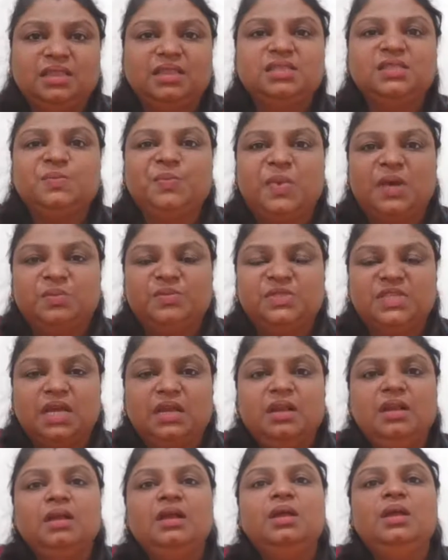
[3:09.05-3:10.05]
and the sperms
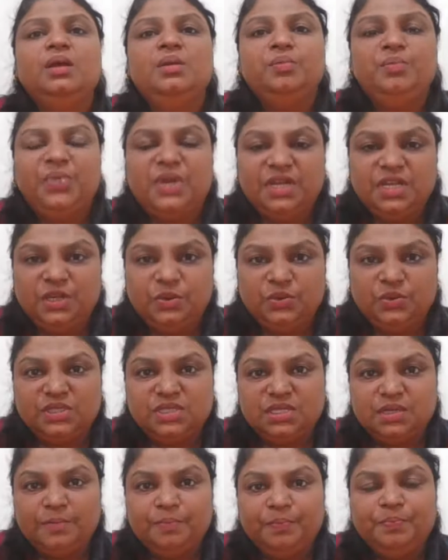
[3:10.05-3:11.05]
are
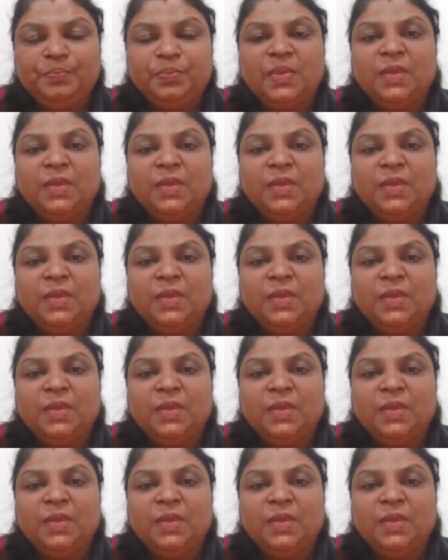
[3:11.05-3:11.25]
produced.